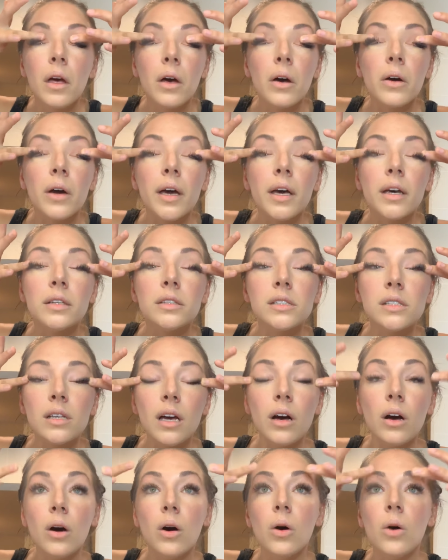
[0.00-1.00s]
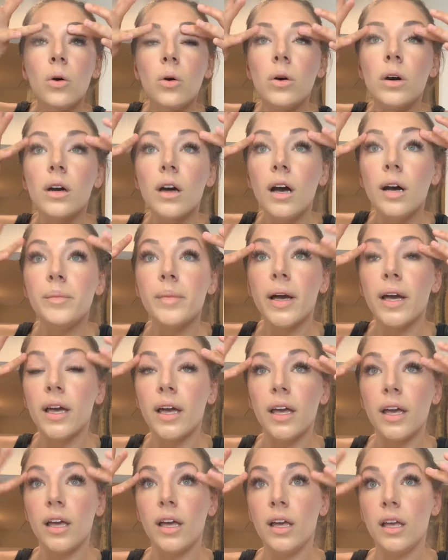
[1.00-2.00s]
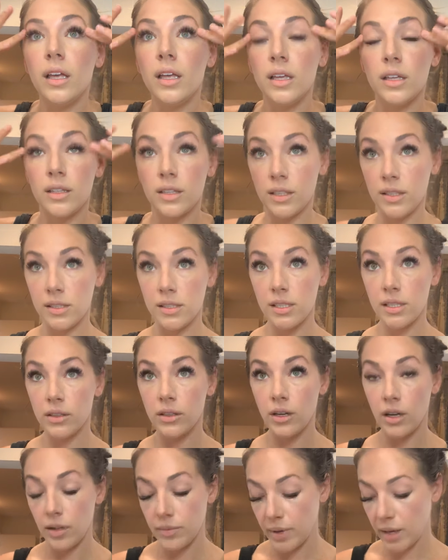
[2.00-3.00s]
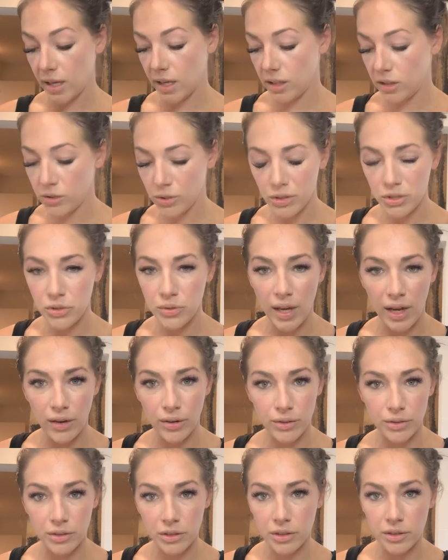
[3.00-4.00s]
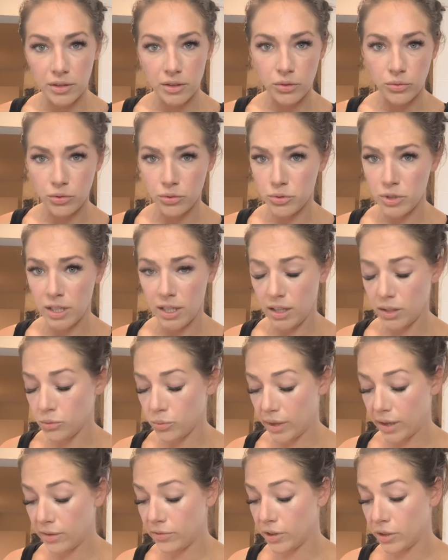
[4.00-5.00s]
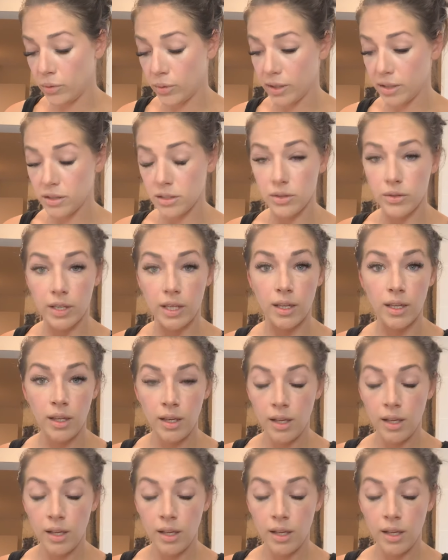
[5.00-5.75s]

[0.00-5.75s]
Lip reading: okay, so got my concealer on my, you could do that earlier in the routine whenever you want to do it.